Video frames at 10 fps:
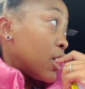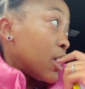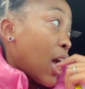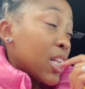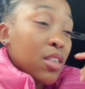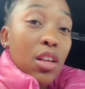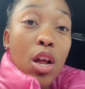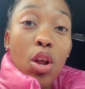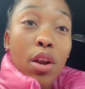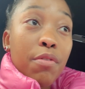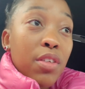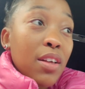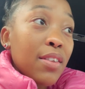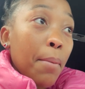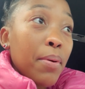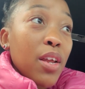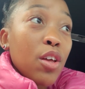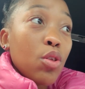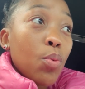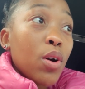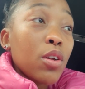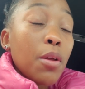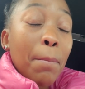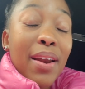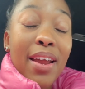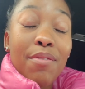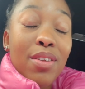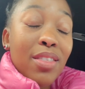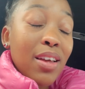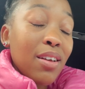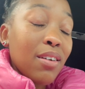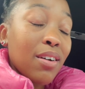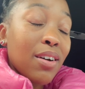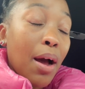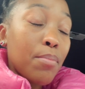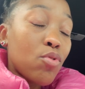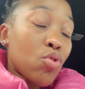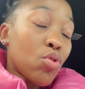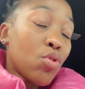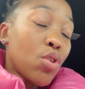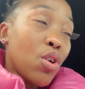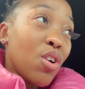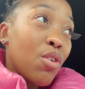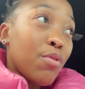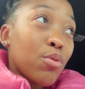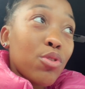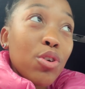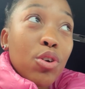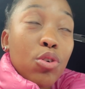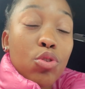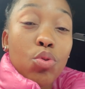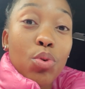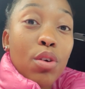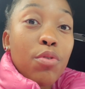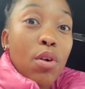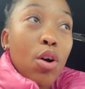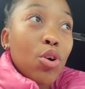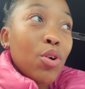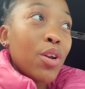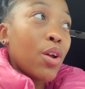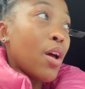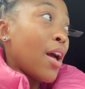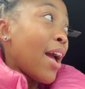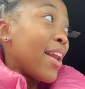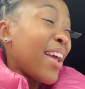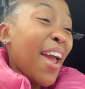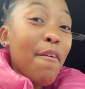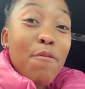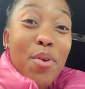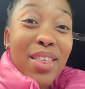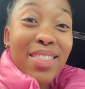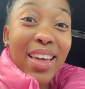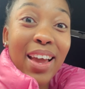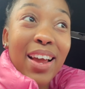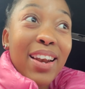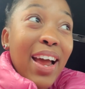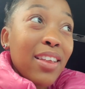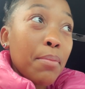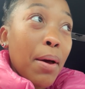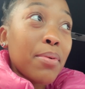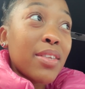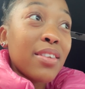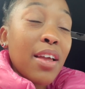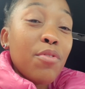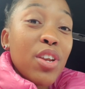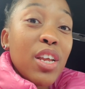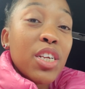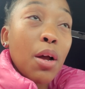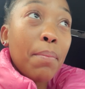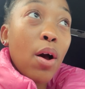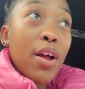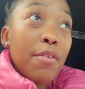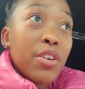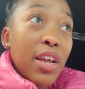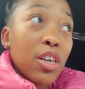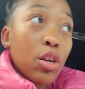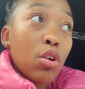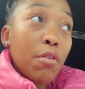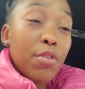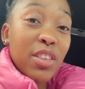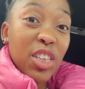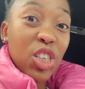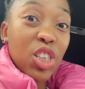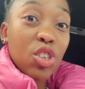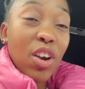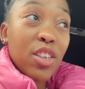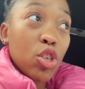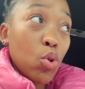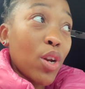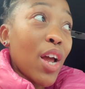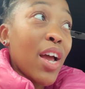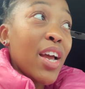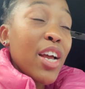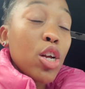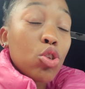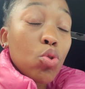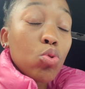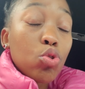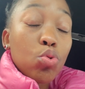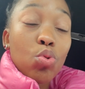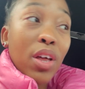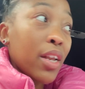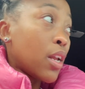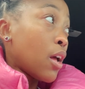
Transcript: there's a lot of things happening in the world, but everything comes full circle to work for our good. And everything, like the Bible says, every knee shall bow, every tongue shall confess that Jesus Christ is Lord. It's so true that